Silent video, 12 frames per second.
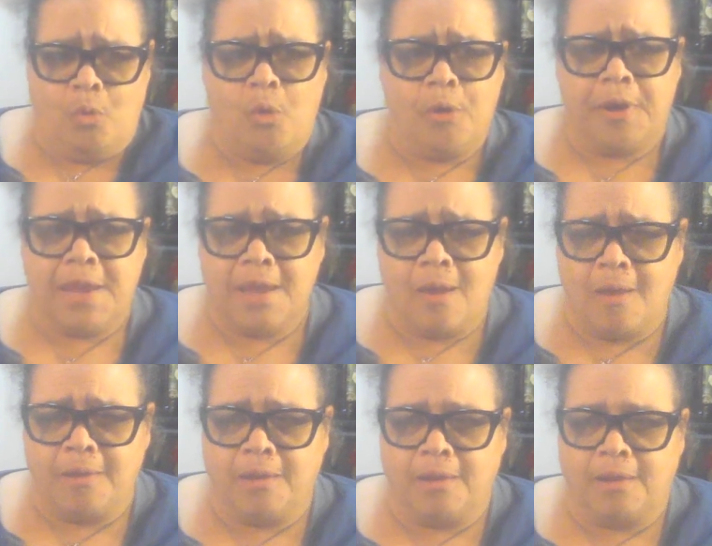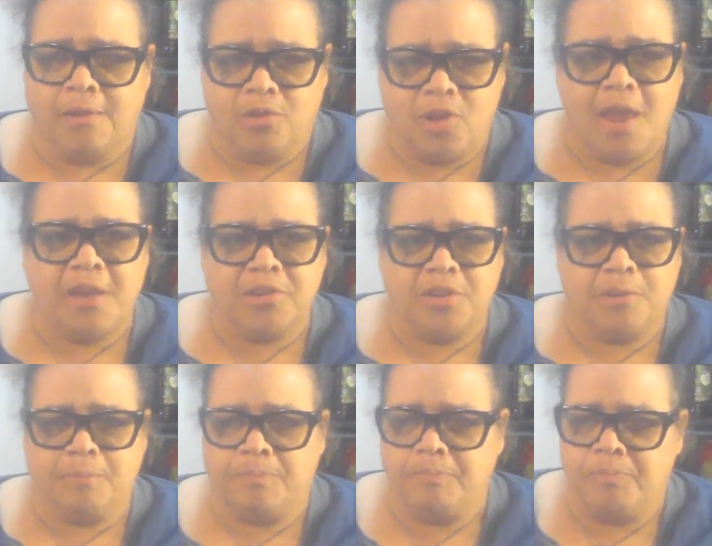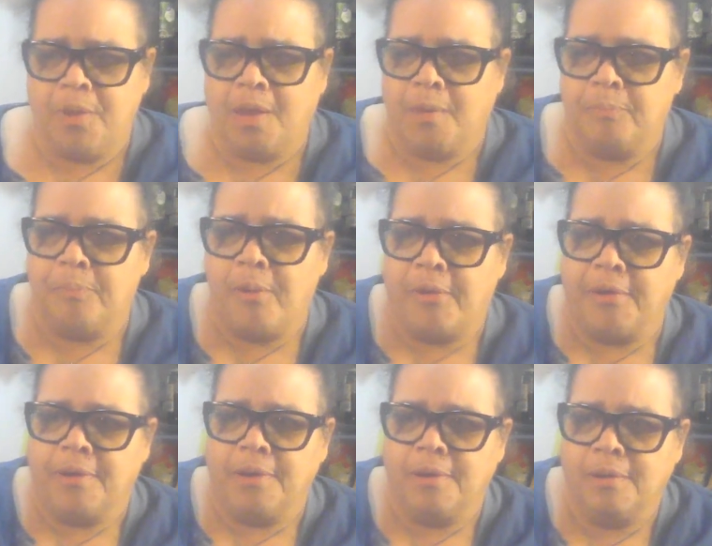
working on the text uh, part